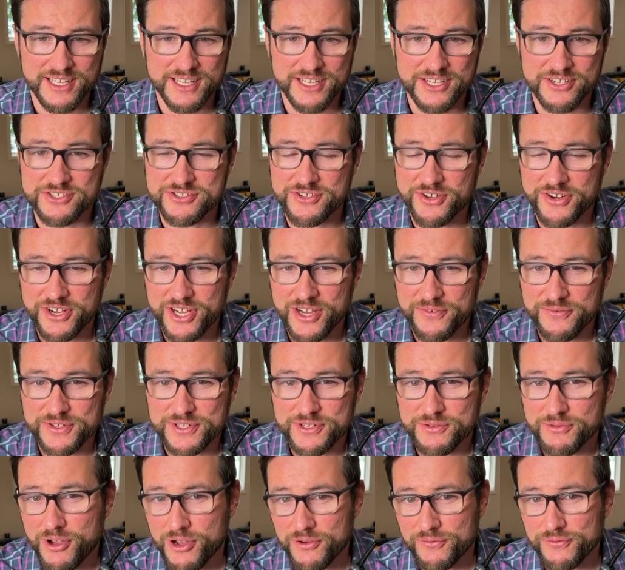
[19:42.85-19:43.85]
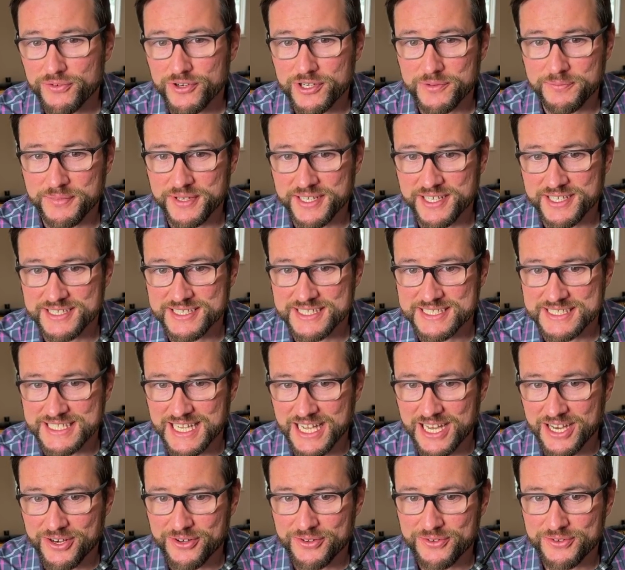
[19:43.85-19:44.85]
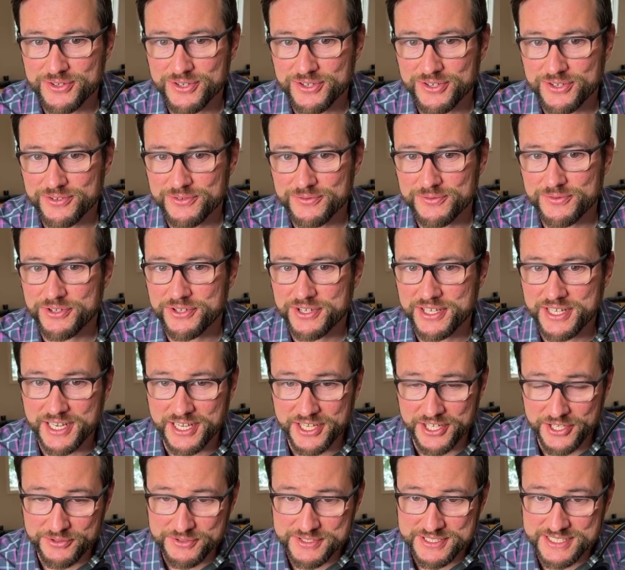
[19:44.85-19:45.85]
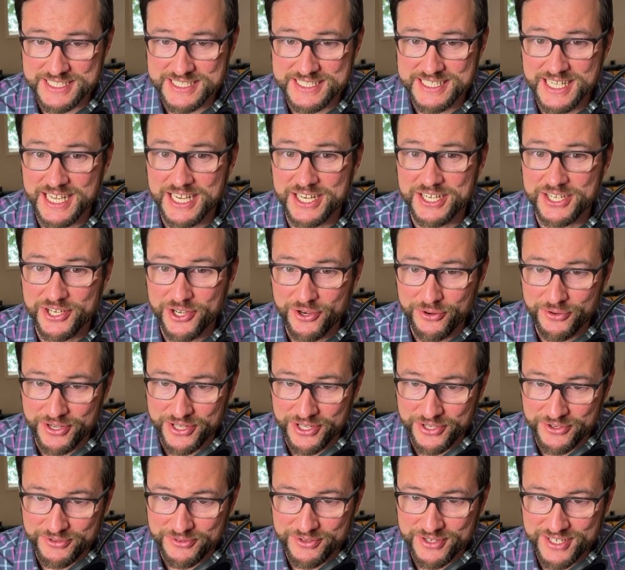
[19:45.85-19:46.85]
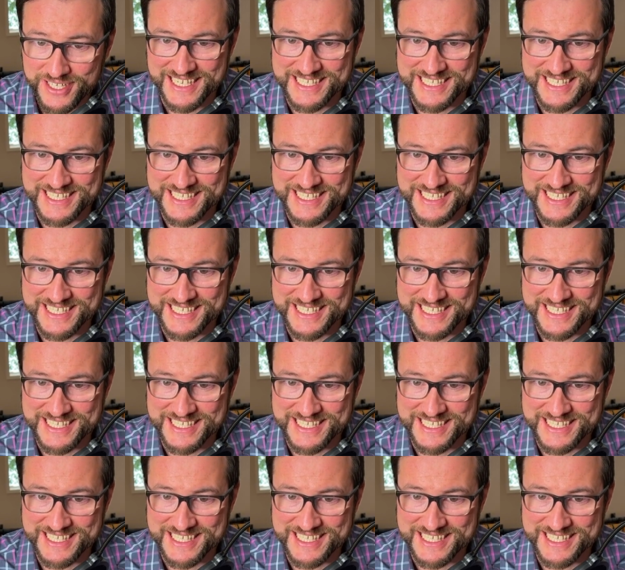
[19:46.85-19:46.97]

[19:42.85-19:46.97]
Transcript: you're starting off on the wrong foot, because now they're getting used to saying no to you.